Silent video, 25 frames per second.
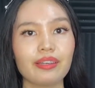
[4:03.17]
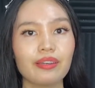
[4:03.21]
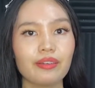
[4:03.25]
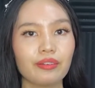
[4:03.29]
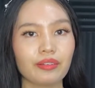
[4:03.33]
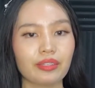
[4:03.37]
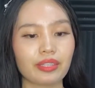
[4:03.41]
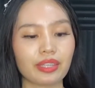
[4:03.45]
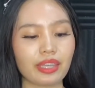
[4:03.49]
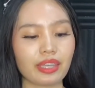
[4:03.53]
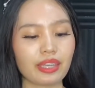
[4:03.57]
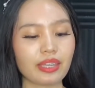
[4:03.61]

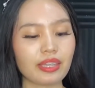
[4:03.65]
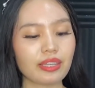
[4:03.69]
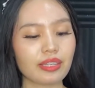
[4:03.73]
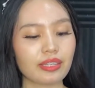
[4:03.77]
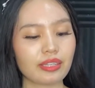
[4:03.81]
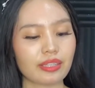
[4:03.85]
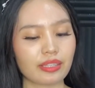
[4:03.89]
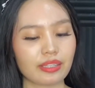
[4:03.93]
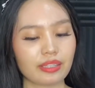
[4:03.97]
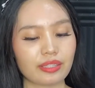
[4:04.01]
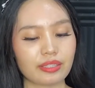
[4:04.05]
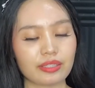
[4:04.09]
Okay,
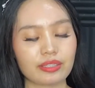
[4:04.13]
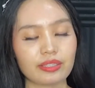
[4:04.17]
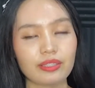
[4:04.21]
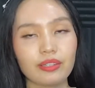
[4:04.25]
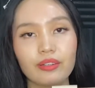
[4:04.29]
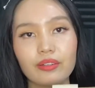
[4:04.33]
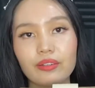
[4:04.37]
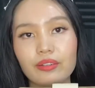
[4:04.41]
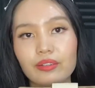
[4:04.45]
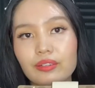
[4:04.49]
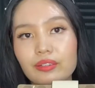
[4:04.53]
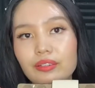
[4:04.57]

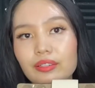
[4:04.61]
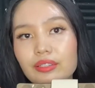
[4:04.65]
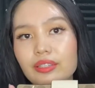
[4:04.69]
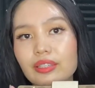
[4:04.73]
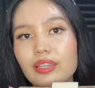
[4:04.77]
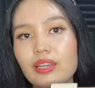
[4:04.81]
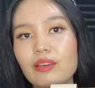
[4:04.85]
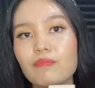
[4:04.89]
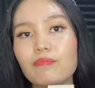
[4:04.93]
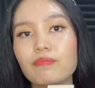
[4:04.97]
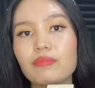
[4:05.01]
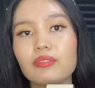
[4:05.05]
so
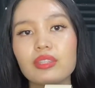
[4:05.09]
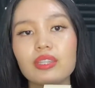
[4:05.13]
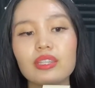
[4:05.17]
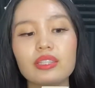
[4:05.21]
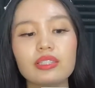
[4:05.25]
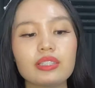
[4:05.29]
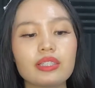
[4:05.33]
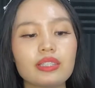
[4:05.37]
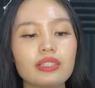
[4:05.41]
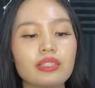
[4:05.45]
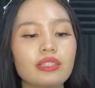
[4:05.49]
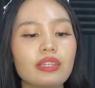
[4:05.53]
yep, this
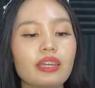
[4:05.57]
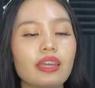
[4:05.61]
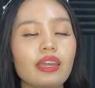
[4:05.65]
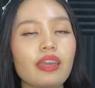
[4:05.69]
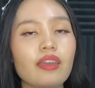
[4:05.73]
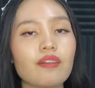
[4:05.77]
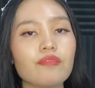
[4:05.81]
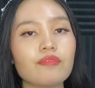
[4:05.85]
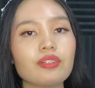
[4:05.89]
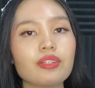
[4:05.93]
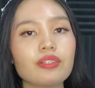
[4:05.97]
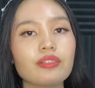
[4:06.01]
is the
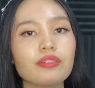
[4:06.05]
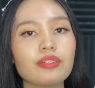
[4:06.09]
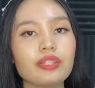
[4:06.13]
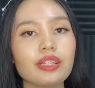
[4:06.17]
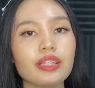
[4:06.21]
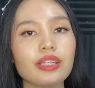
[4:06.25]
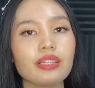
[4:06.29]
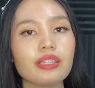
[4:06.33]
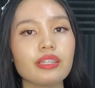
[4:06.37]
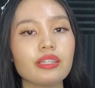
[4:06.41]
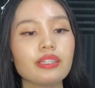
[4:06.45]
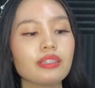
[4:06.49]

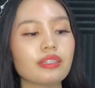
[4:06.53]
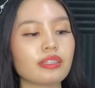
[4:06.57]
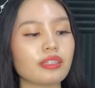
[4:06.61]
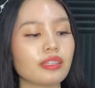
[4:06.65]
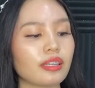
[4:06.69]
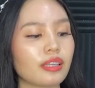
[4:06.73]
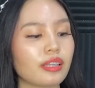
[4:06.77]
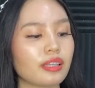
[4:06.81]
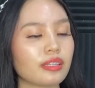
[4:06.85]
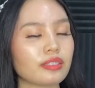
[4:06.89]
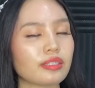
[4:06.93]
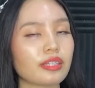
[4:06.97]
Evergreen
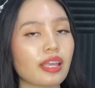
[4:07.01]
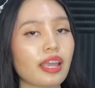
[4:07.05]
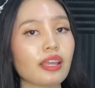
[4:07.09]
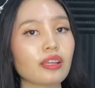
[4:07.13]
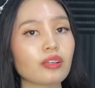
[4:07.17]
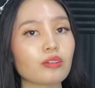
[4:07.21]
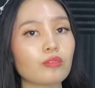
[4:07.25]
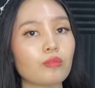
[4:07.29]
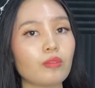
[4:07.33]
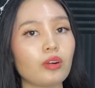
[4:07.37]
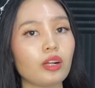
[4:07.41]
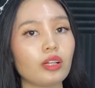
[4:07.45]

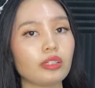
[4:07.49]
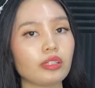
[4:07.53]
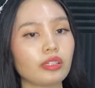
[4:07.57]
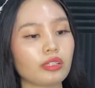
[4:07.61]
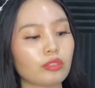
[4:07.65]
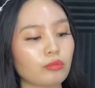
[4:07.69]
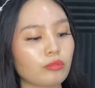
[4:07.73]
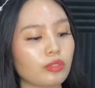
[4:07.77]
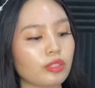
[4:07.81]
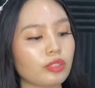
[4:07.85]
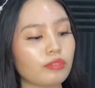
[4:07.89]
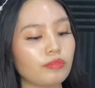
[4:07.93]
tech wallet
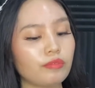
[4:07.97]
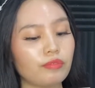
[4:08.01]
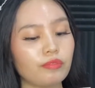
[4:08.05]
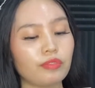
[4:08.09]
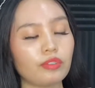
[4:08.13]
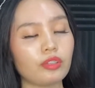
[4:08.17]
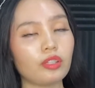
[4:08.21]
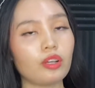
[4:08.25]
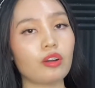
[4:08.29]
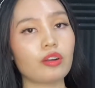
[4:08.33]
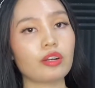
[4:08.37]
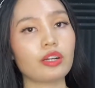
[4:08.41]
with
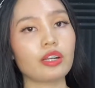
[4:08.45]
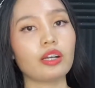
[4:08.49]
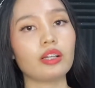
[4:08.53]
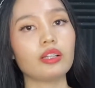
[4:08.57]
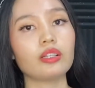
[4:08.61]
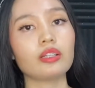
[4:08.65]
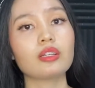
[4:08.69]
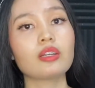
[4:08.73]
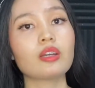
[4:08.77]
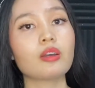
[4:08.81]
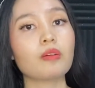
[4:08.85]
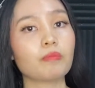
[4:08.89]

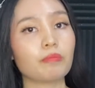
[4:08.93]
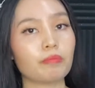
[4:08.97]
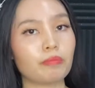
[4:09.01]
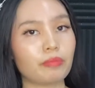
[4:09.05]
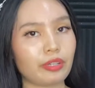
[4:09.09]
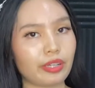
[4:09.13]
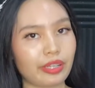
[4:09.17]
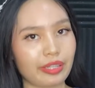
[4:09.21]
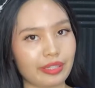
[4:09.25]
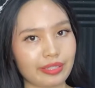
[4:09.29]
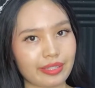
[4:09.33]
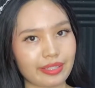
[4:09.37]
floral
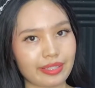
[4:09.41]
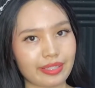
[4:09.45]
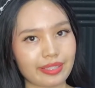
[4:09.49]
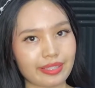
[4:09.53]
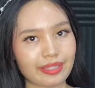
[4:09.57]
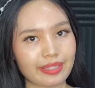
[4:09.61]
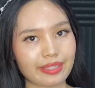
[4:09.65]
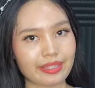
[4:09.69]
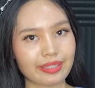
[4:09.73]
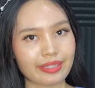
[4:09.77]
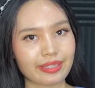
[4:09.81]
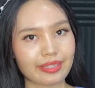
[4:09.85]

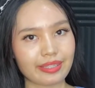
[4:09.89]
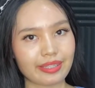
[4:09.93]
prints.